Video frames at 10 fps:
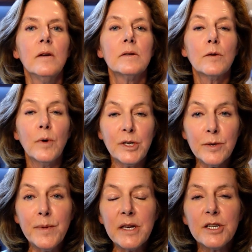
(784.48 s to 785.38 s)
So what's your
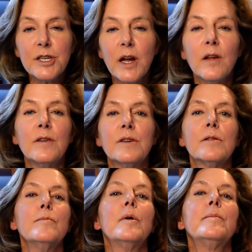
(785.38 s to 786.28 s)
biggest challenge at the
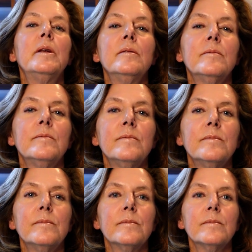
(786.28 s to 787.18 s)
moment?
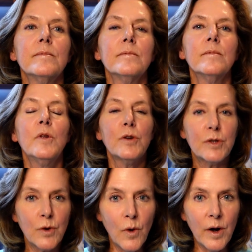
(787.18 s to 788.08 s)
Your
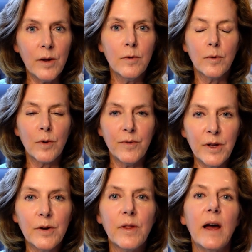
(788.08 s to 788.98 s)
story will
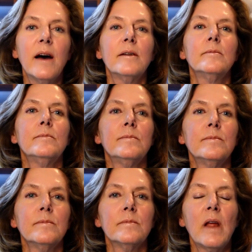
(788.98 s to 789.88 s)
reveal that.
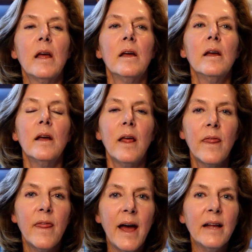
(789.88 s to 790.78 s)

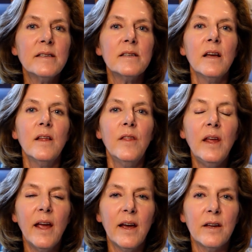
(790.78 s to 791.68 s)
And that's
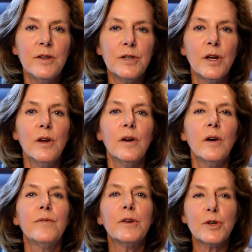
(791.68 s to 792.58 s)
the edge
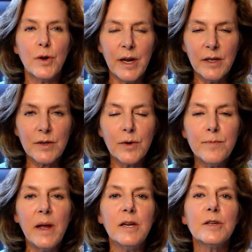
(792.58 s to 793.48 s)
of the
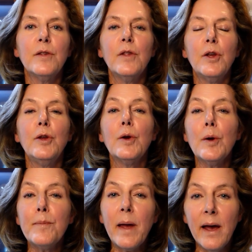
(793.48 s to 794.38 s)
transformation that your
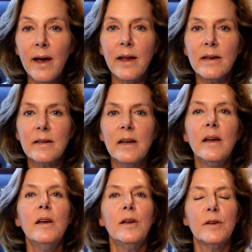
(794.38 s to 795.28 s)
pet
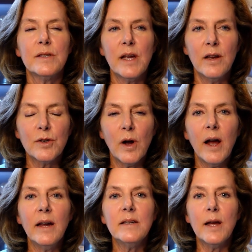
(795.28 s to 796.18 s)
is
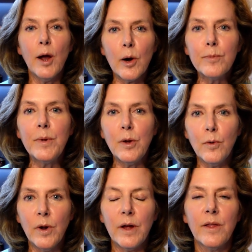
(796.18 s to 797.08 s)
trying to help you
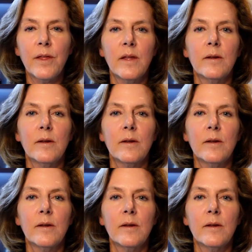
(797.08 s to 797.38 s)
with.